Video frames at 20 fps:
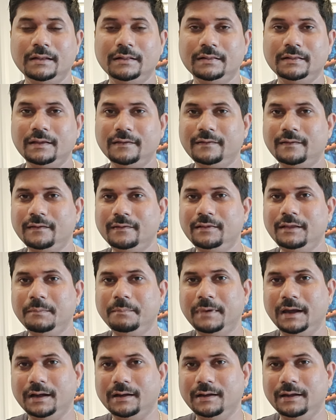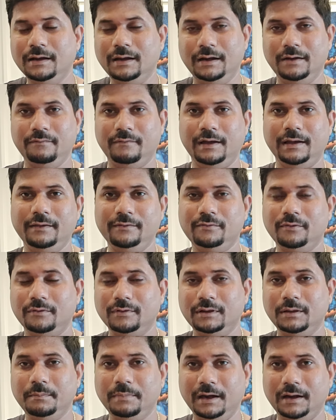This is the practical advice
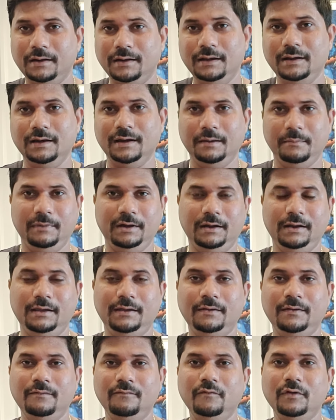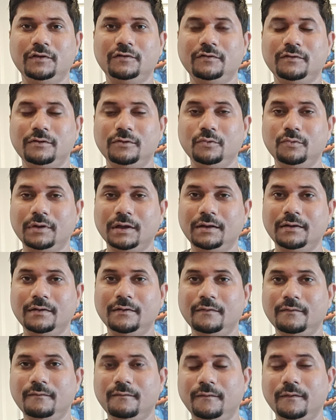or the practical remedy which you
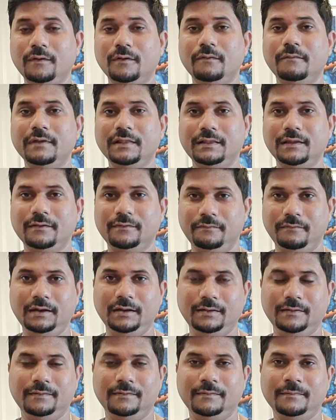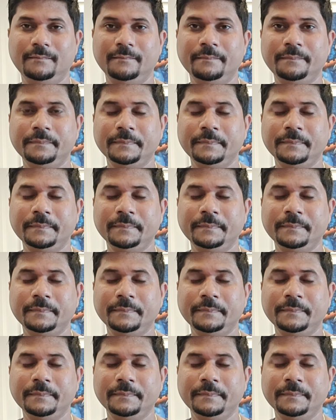can follow with this Venus.